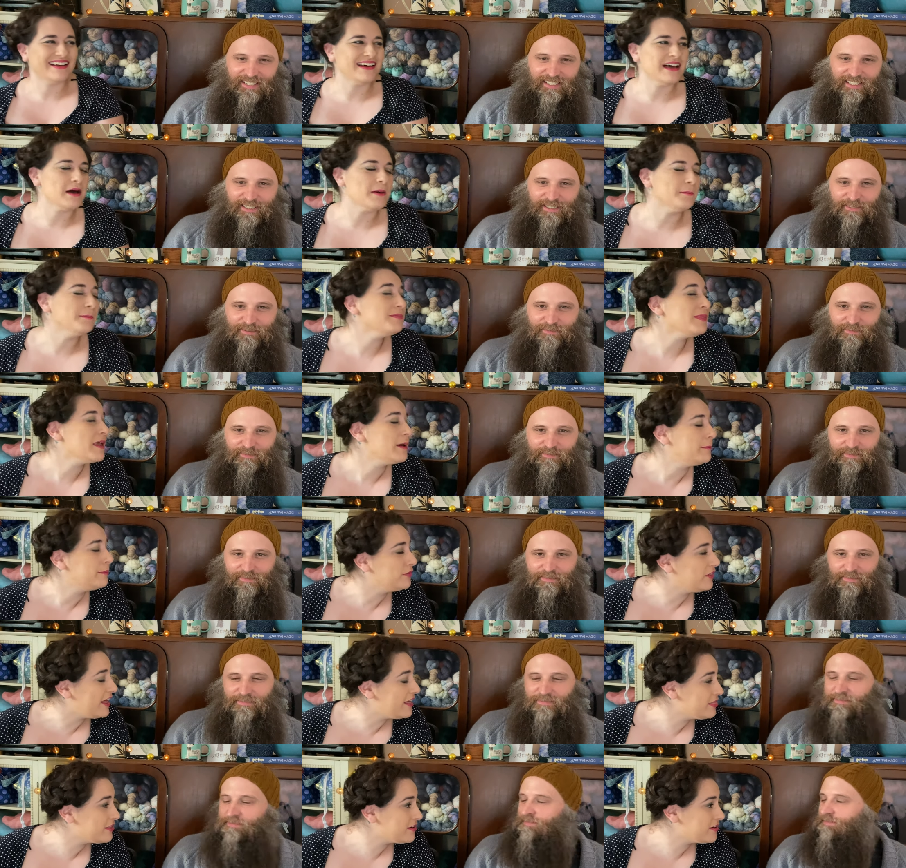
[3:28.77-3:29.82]
Speaker 1: um,
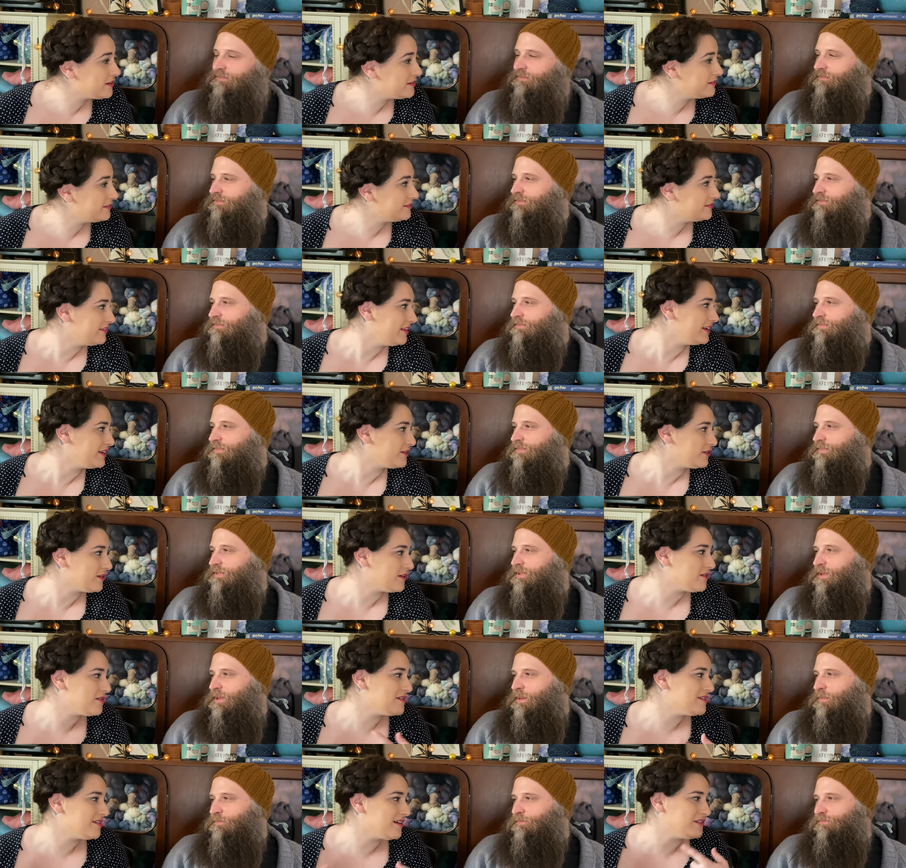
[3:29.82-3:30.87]
blether, like you're
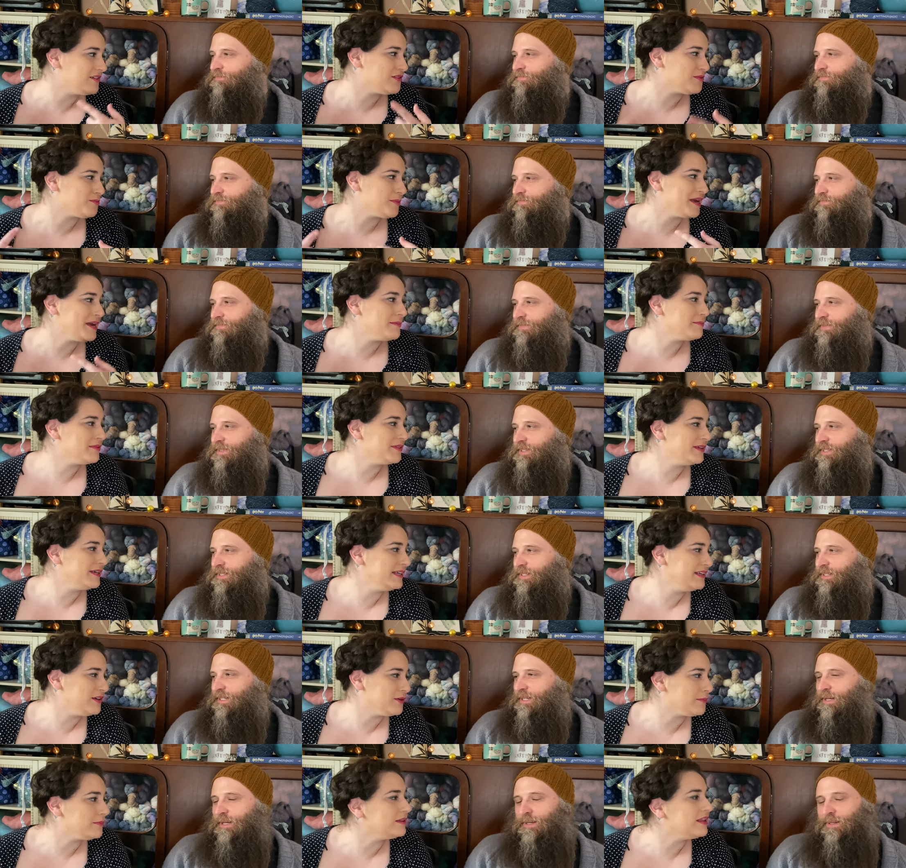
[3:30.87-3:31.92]
going on, you're rambling,
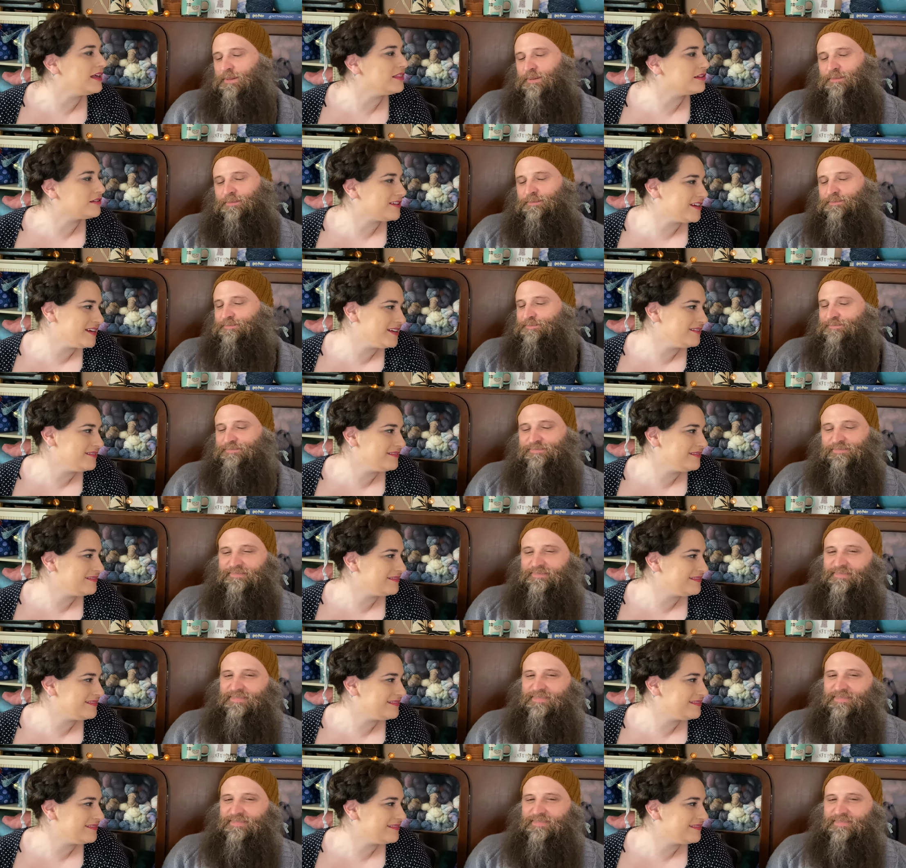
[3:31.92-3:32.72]
you're blethering.